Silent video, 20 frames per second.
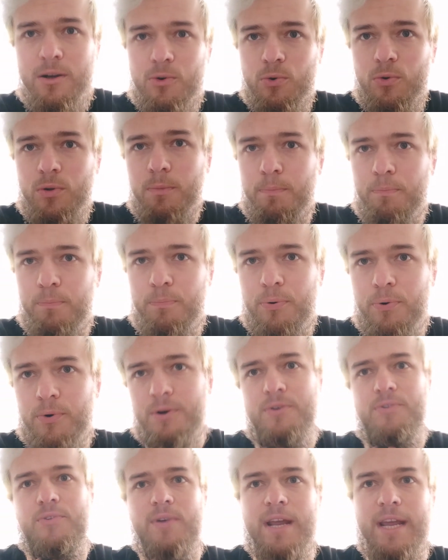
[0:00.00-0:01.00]
cool
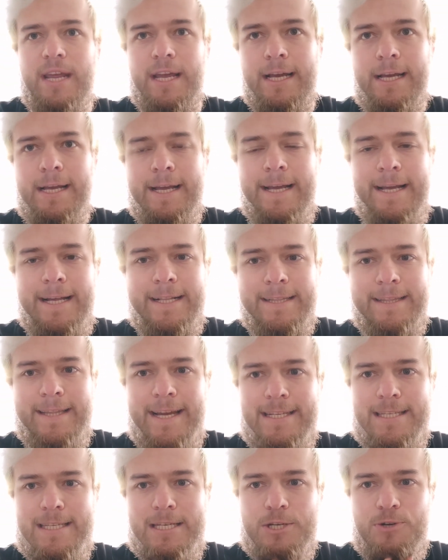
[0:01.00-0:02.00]
portrait.
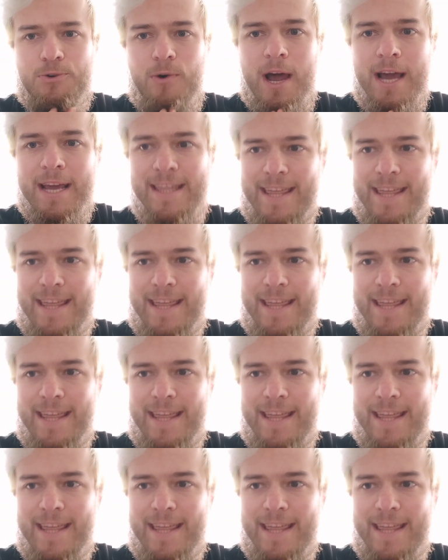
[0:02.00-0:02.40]
Let's try